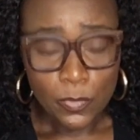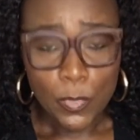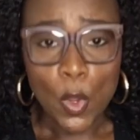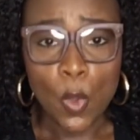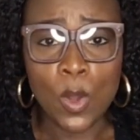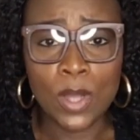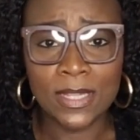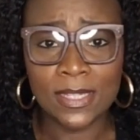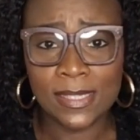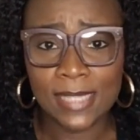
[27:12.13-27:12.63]

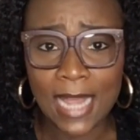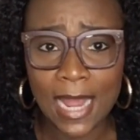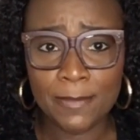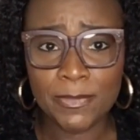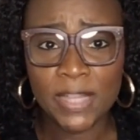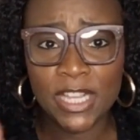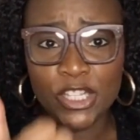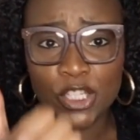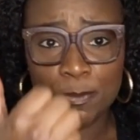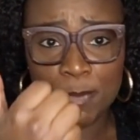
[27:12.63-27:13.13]
the time
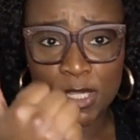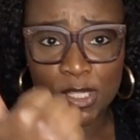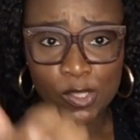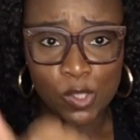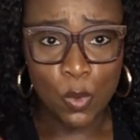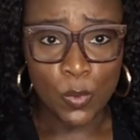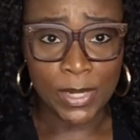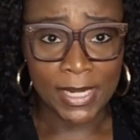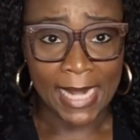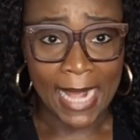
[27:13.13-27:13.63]
they should be
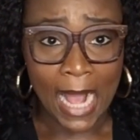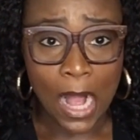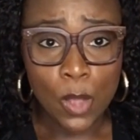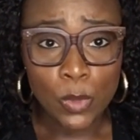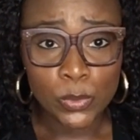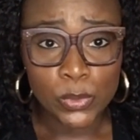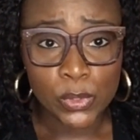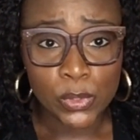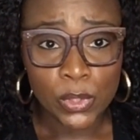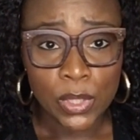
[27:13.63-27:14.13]
soaking
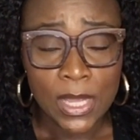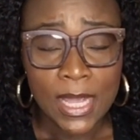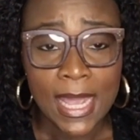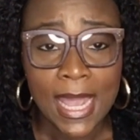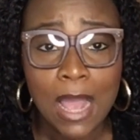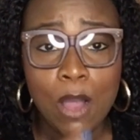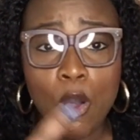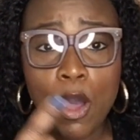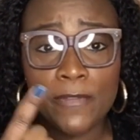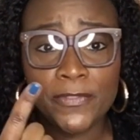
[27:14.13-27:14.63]
out,
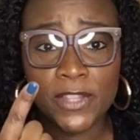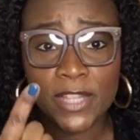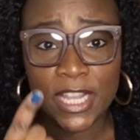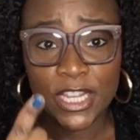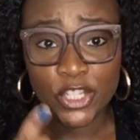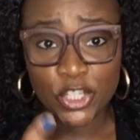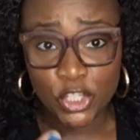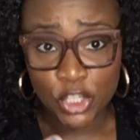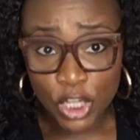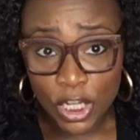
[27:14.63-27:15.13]
how often they
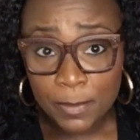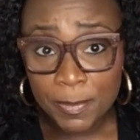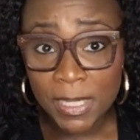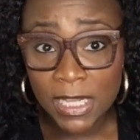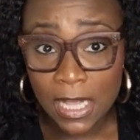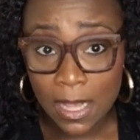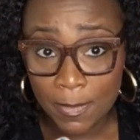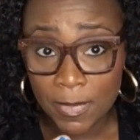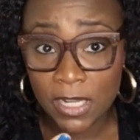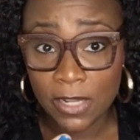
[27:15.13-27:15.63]
should be
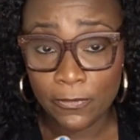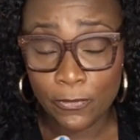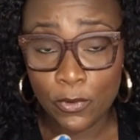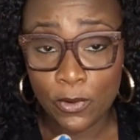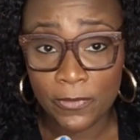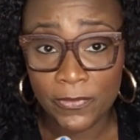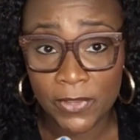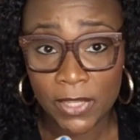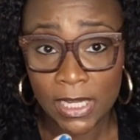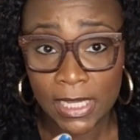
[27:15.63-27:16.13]
coming in for a
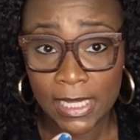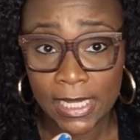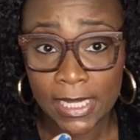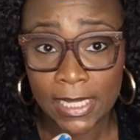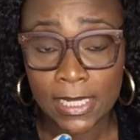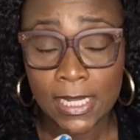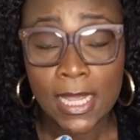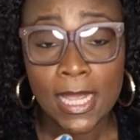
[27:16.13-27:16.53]
fill-in,